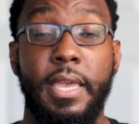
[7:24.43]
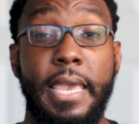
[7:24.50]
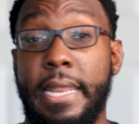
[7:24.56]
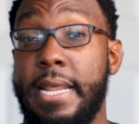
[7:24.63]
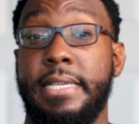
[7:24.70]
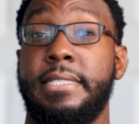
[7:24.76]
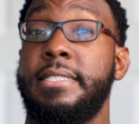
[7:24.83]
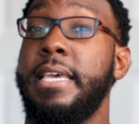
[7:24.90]
And
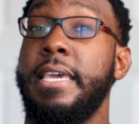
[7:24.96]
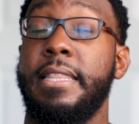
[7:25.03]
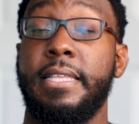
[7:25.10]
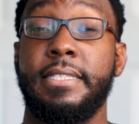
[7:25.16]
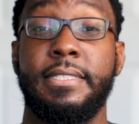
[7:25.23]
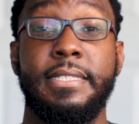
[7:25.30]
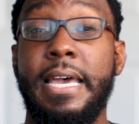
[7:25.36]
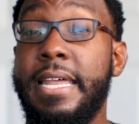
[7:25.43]
I say
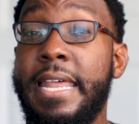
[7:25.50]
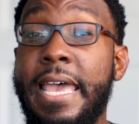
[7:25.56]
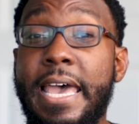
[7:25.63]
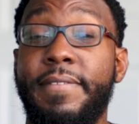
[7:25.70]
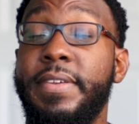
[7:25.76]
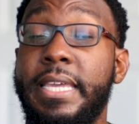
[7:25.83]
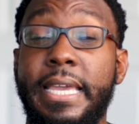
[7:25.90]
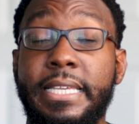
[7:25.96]
this not
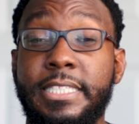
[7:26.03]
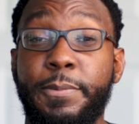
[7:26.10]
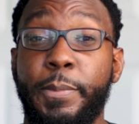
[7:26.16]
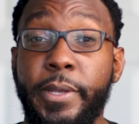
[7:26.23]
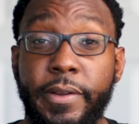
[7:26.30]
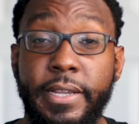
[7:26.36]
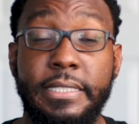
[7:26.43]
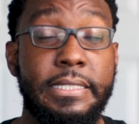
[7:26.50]
having
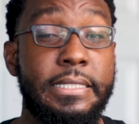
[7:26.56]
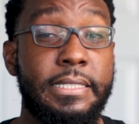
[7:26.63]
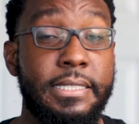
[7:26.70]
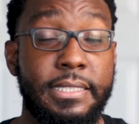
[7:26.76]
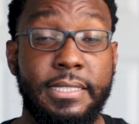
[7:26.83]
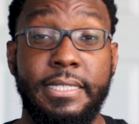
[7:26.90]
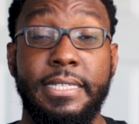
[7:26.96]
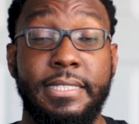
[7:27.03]
experienced the
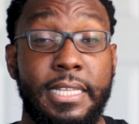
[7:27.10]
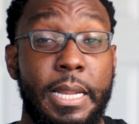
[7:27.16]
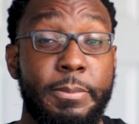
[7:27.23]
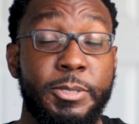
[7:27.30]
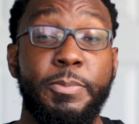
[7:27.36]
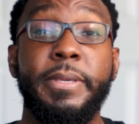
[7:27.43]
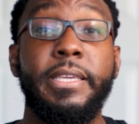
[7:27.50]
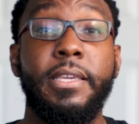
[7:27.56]
success that I'm
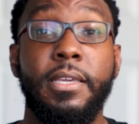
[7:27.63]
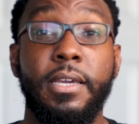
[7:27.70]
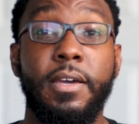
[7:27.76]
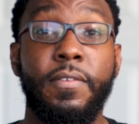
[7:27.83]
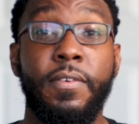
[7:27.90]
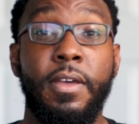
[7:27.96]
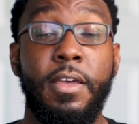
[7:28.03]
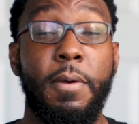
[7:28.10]
speaking
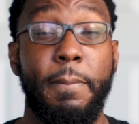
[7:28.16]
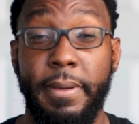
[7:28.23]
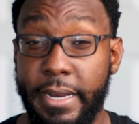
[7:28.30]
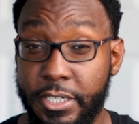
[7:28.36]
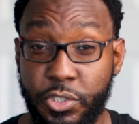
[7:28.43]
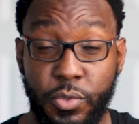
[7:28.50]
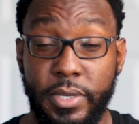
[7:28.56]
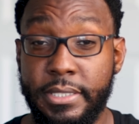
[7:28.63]
of, but I
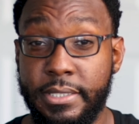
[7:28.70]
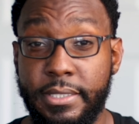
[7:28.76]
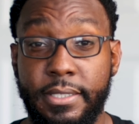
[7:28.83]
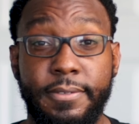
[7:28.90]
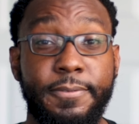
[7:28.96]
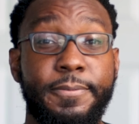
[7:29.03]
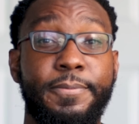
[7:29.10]
trust it.